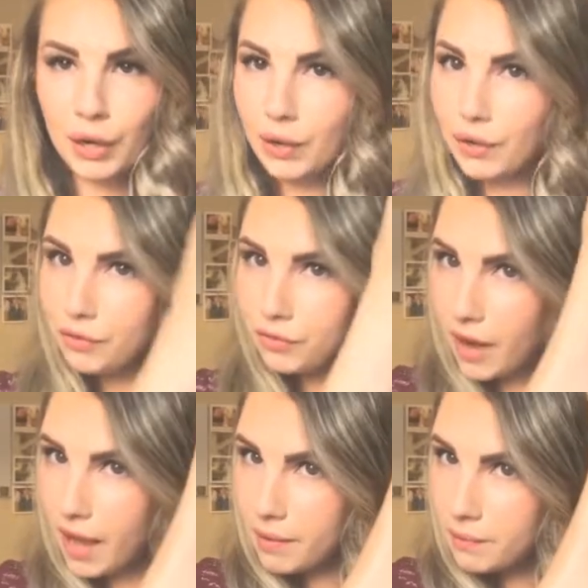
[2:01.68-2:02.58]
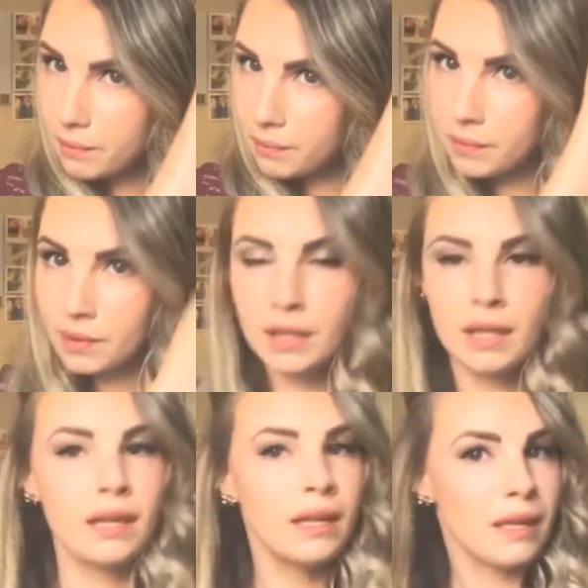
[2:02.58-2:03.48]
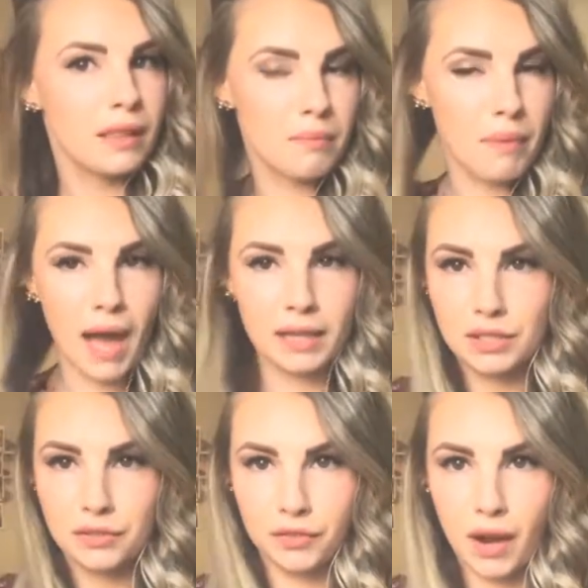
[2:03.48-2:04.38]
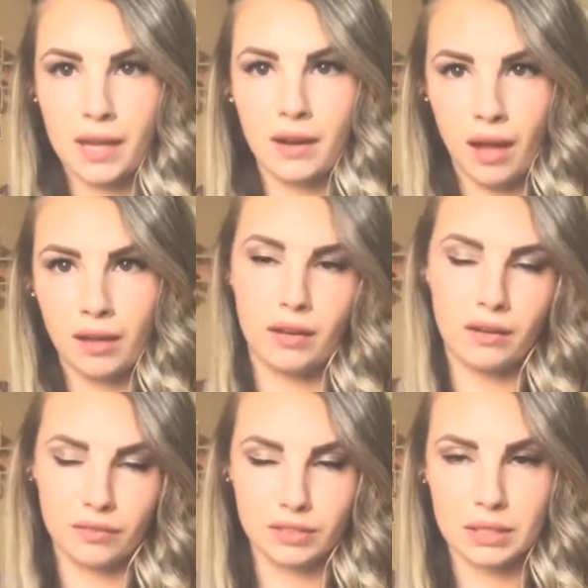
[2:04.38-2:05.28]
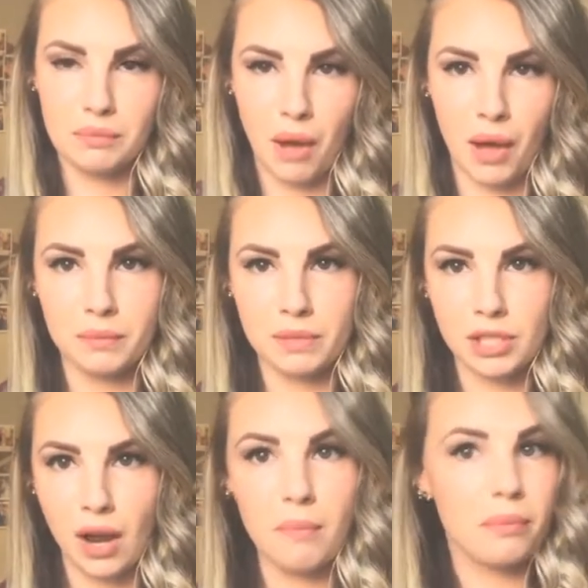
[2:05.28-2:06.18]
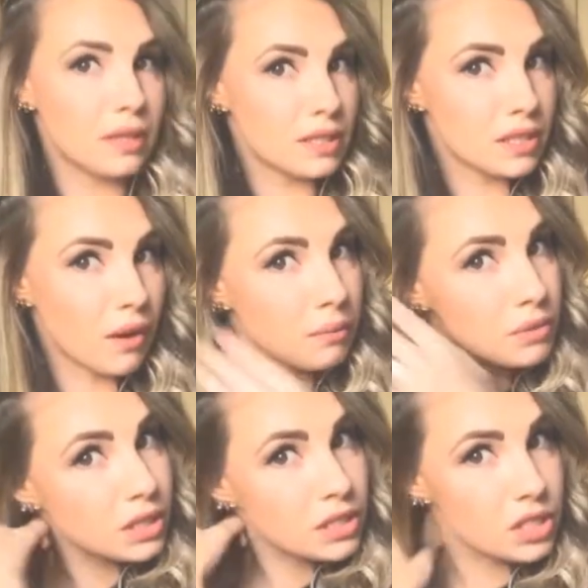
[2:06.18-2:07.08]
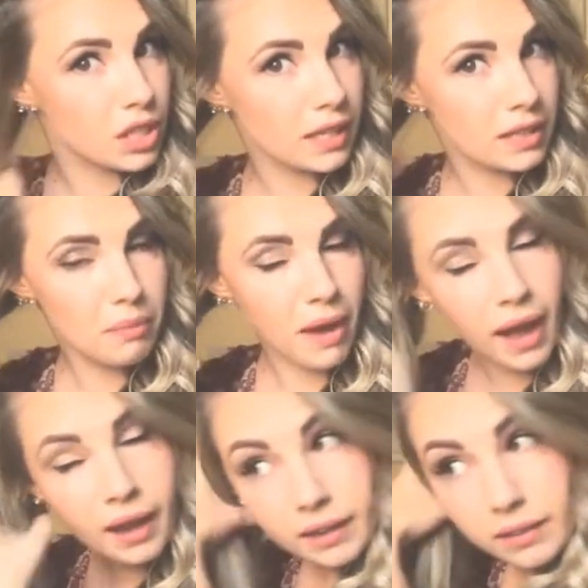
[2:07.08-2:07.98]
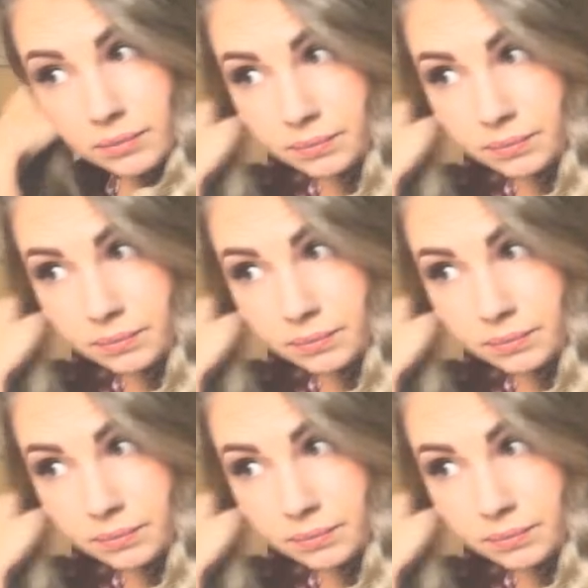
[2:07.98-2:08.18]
curl from the back to the front, and obviously bottom to top. And so I'm just gonna start in the back.